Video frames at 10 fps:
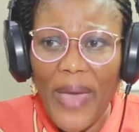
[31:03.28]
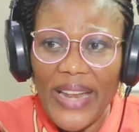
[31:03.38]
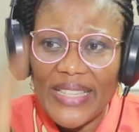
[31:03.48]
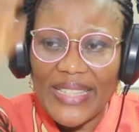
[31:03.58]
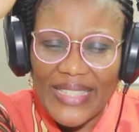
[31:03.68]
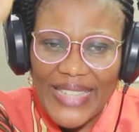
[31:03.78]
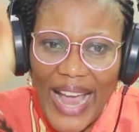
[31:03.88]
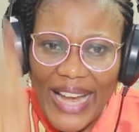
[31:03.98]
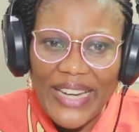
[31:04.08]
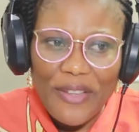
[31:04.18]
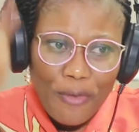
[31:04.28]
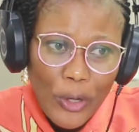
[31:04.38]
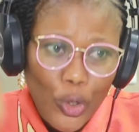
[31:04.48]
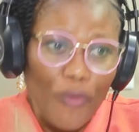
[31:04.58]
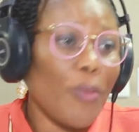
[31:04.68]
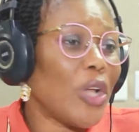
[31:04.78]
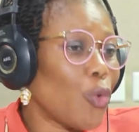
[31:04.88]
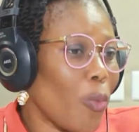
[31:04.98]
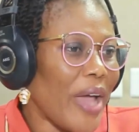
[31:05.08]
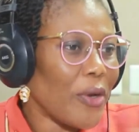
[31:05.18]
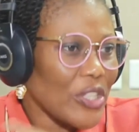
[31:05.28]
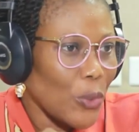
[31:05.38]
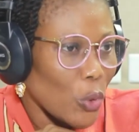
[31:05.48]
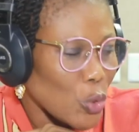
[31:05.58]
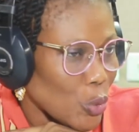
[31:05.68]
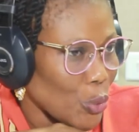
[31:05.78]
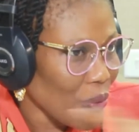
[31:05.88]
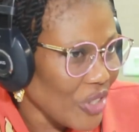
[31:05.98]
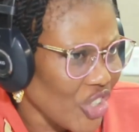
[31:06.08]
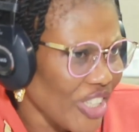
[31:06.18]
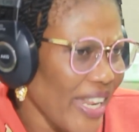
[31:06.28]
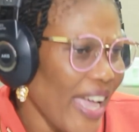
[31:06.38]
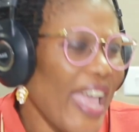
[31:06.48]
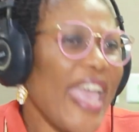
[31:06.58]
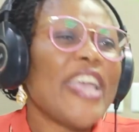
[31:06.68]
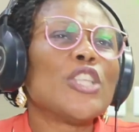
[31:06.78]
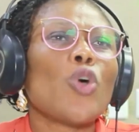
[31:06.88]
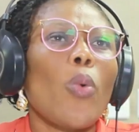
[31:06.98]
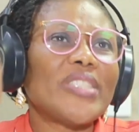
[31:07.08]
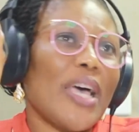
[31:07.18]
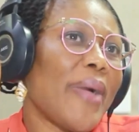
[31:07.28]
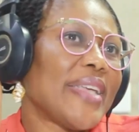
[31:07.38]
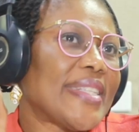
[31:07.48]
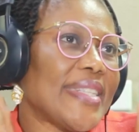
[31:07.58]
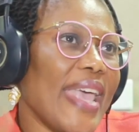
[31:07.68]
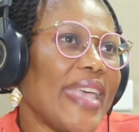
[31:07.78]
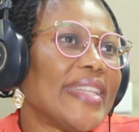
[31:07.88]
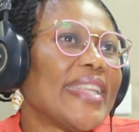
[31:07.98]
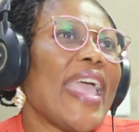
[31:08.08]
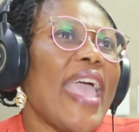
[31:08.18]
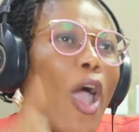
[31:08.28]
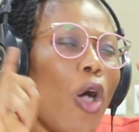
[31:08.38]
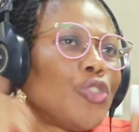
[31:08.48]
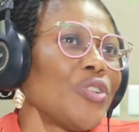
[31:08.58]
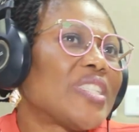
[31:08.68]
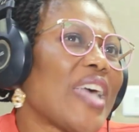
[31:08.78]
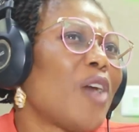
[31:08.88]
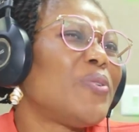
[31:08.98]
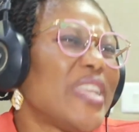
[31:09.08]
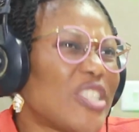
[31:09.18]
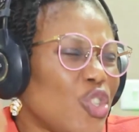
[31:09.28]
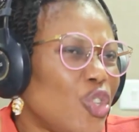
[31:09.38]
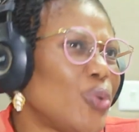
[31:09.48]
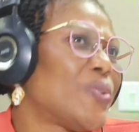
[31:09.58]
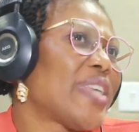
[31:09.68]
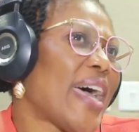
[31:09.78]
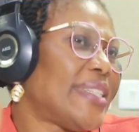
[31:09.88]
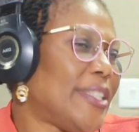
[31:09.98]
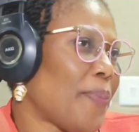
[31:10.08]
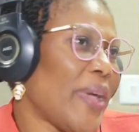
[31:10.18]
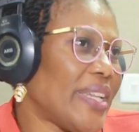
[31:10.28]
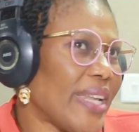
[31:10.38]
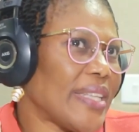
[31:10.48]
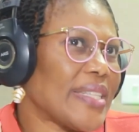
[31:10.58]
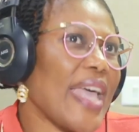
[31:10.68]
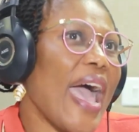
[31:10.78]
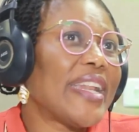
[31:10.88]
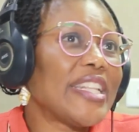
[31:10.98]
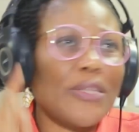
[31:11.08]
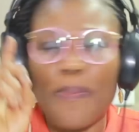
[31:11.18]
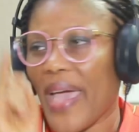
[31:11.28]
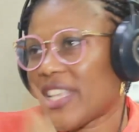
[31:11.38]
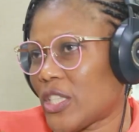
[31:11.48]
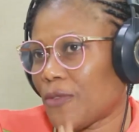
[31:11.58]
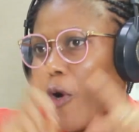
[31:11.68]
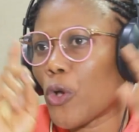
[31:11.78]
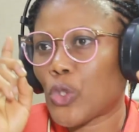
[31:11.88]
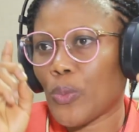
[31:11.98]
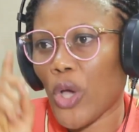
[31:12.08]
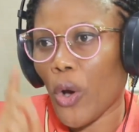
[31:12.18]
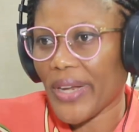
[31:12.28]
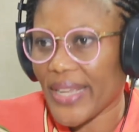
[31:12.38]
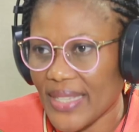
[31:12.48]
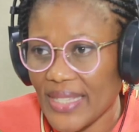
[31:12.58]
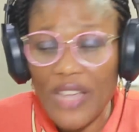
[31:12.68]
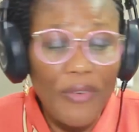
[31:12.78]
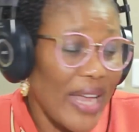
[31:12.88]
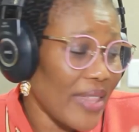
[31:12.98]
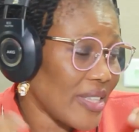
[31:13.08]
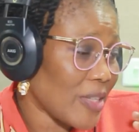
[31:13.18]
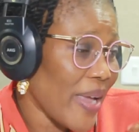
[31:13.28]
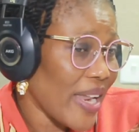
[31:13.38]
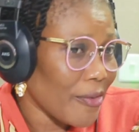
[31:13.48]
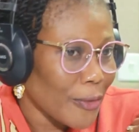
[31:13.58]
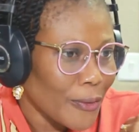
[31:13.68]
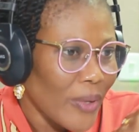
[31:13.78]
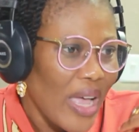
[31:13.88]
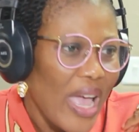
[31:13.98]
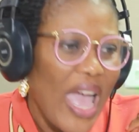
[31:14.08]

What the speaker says: penis is dangling in front of you, but the woman doesn't want to know the gender. So what am I saying? Ultrasound is user dependent, and it's best for us to be honest, even at this my level.